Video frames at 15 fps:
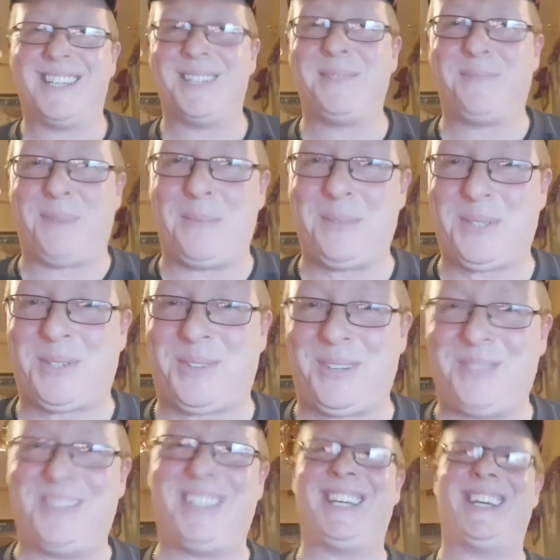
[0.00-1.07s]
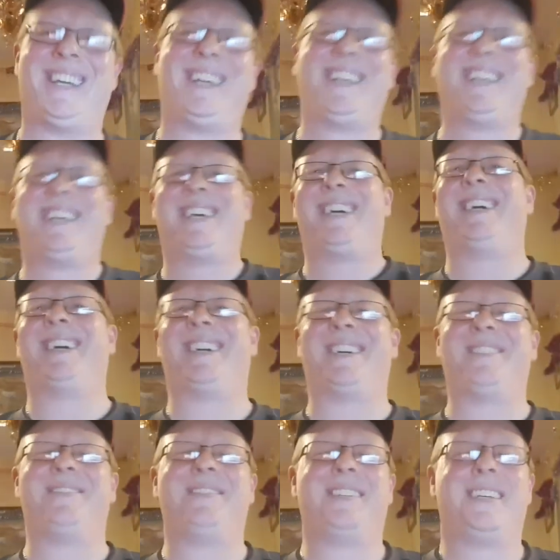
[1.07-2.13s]
Pub is screaming, yeah.
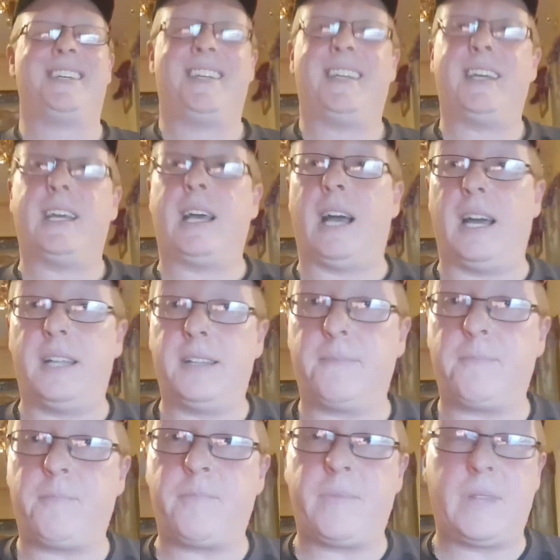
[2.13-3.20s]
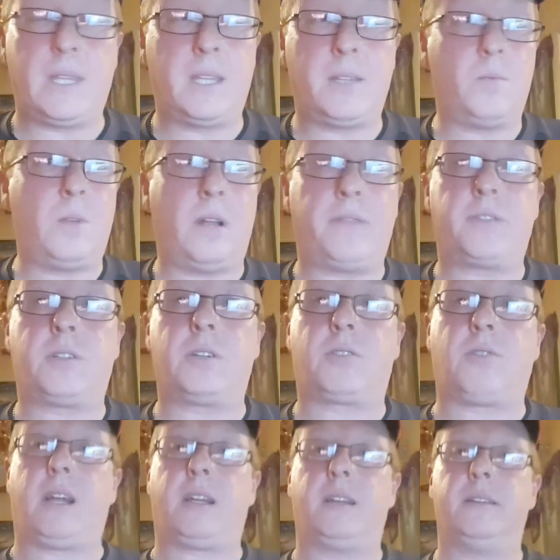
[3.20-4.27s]
And we'll have a good crack.